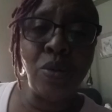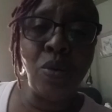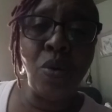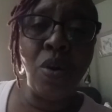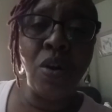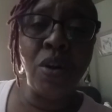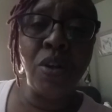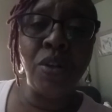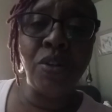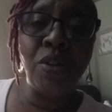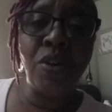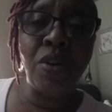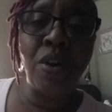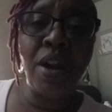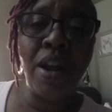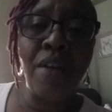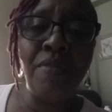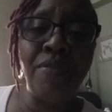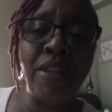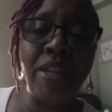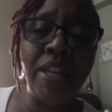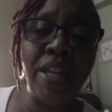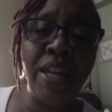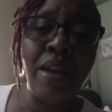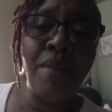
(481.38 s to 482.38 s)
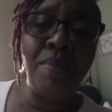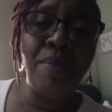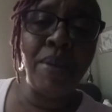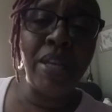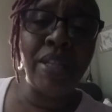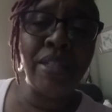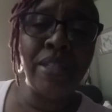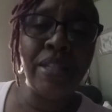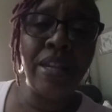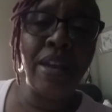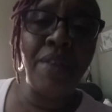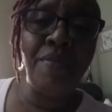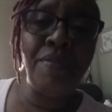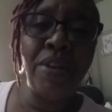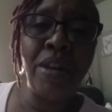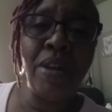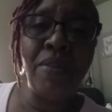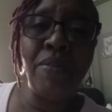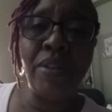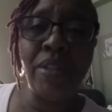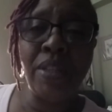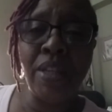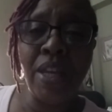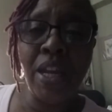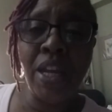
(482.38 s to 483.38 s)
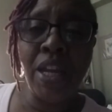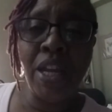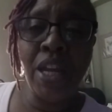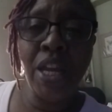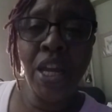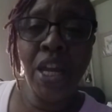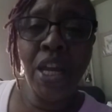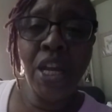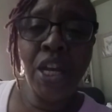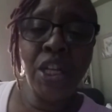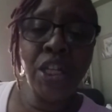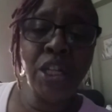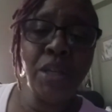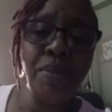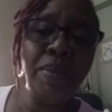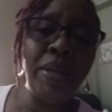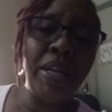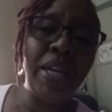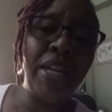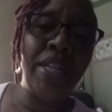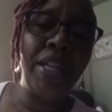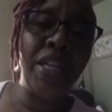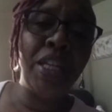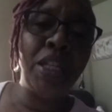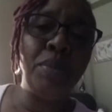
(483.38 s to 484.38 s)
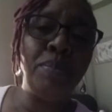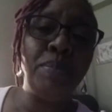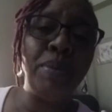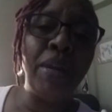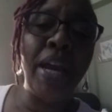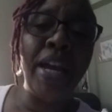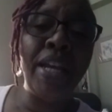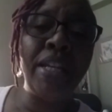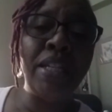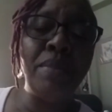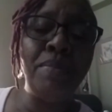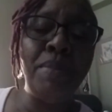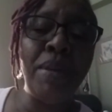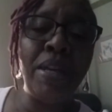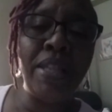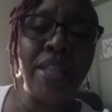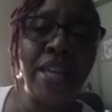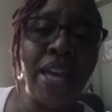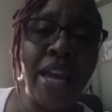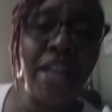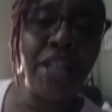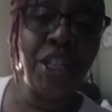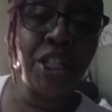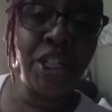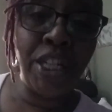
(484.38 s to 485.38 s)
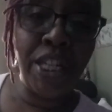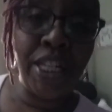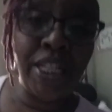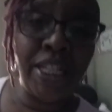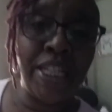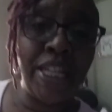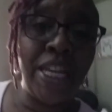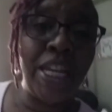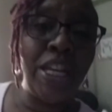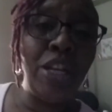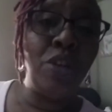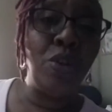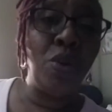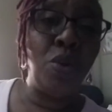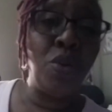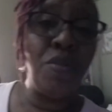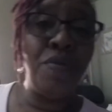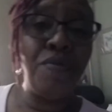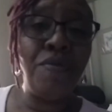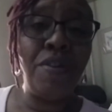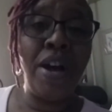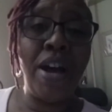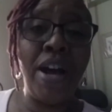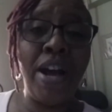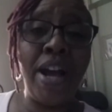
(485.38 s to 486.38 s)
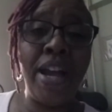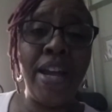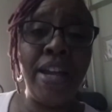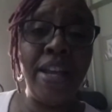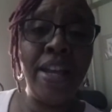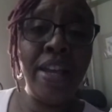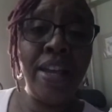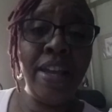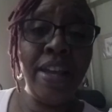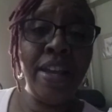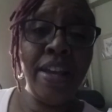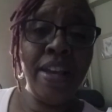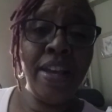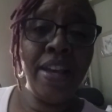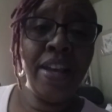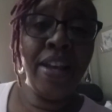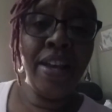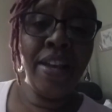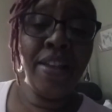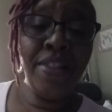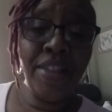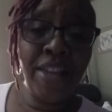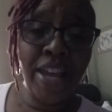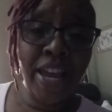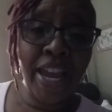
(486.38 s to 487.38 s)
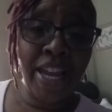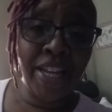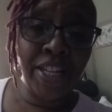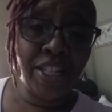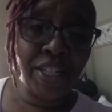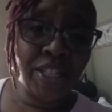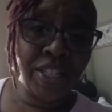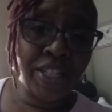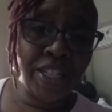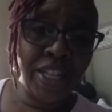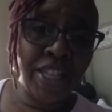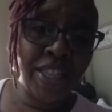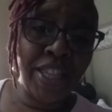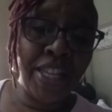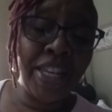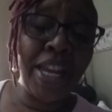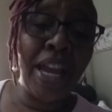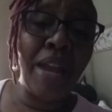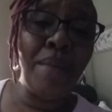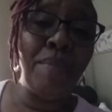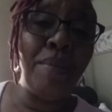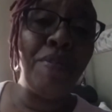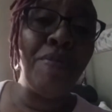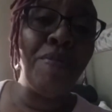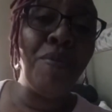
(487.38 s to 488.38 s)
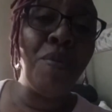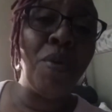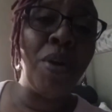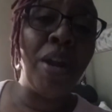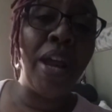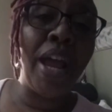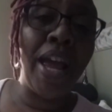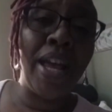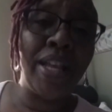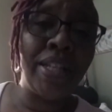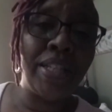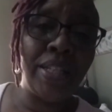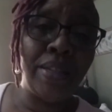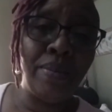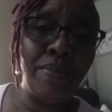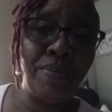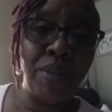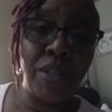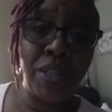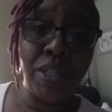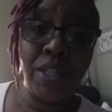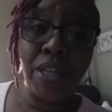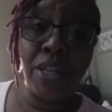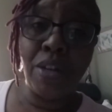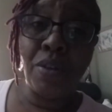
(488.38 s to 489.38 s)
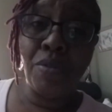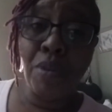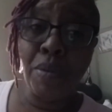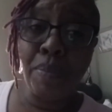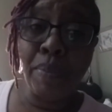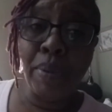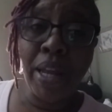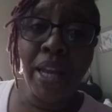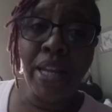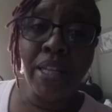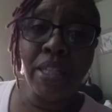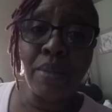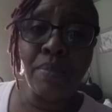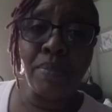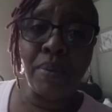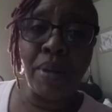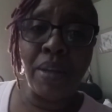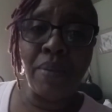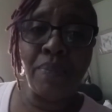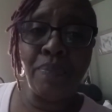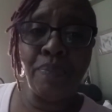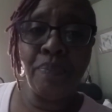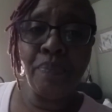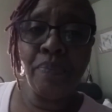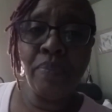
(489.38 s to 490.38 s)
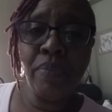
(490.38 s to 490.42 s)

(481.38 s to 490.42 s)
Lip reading: talking to her, after EMS left and everything, she began to explain to me that she did notify the agency the night before and asked them to send a replacement.